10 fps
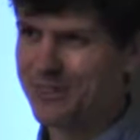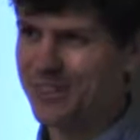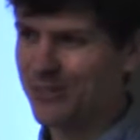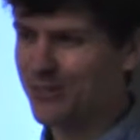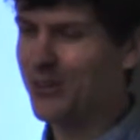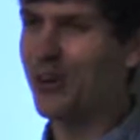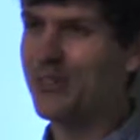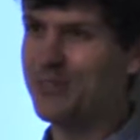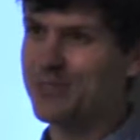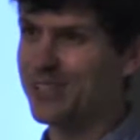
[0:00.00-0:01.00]
but they don't call
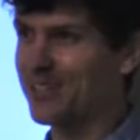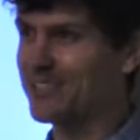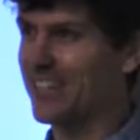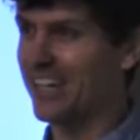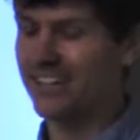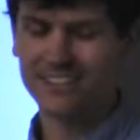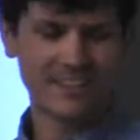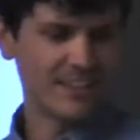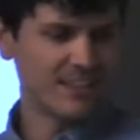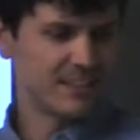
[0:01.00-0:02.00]
themselves that.
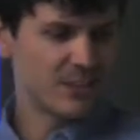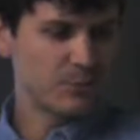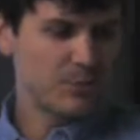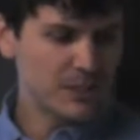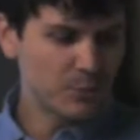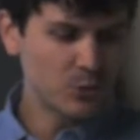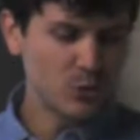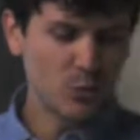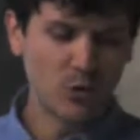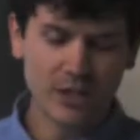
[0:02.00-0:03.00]
They're people
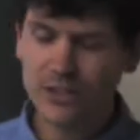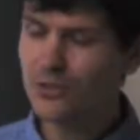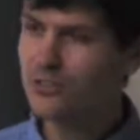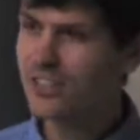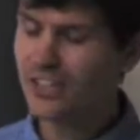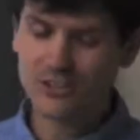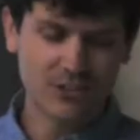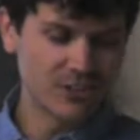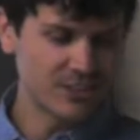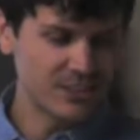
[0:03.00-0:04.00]
who want to use
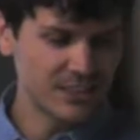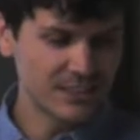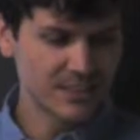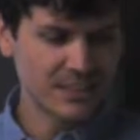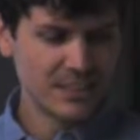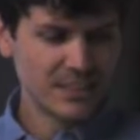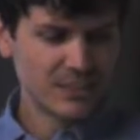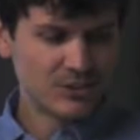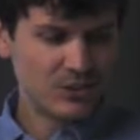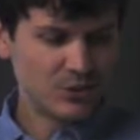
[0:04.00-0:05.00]
technologies
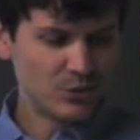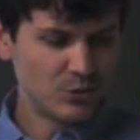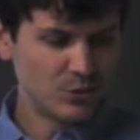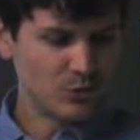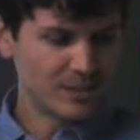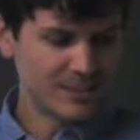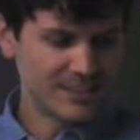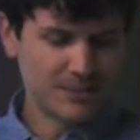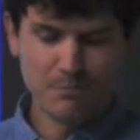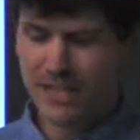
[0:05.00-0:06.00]
to
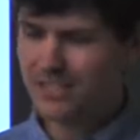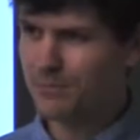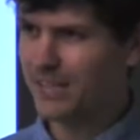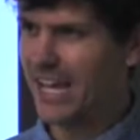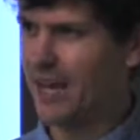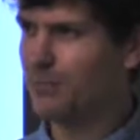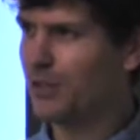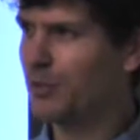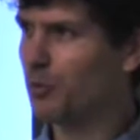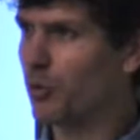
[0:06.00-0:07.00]
make something
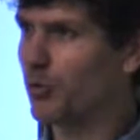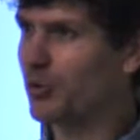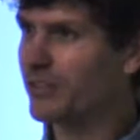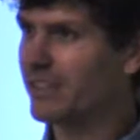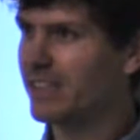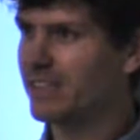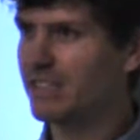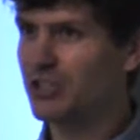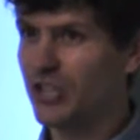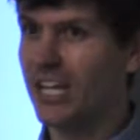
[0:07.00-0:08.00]
happen in the world and
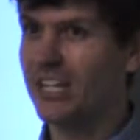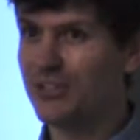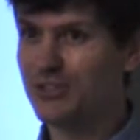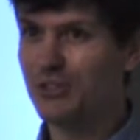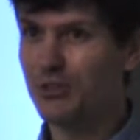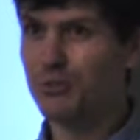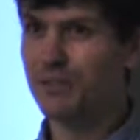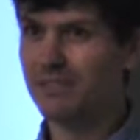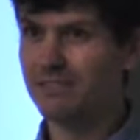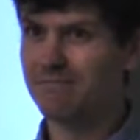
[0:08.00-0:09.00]
to change
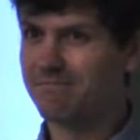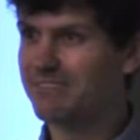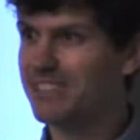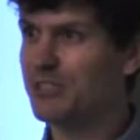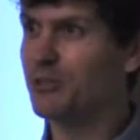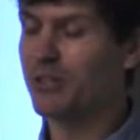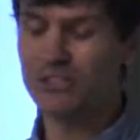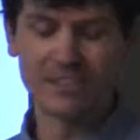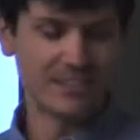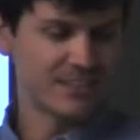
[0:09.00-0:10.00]
human
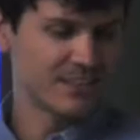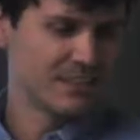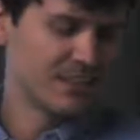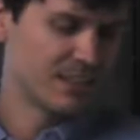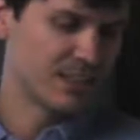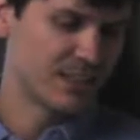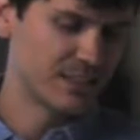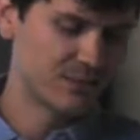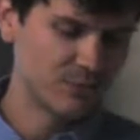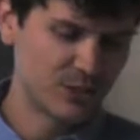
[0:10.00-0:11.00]
situations,
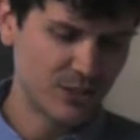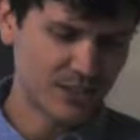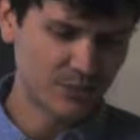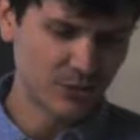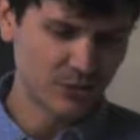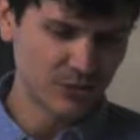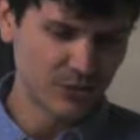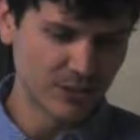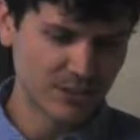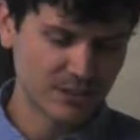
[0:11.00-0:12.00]
as we talked about
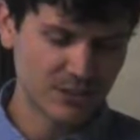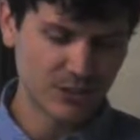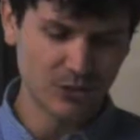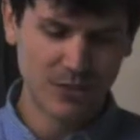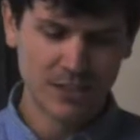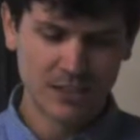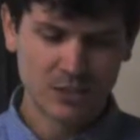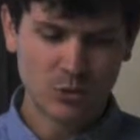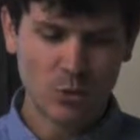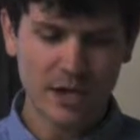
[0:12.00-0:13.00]
earlier. So
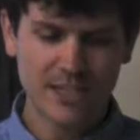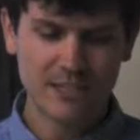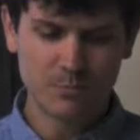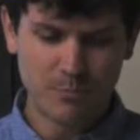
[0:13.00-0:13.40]
Twine is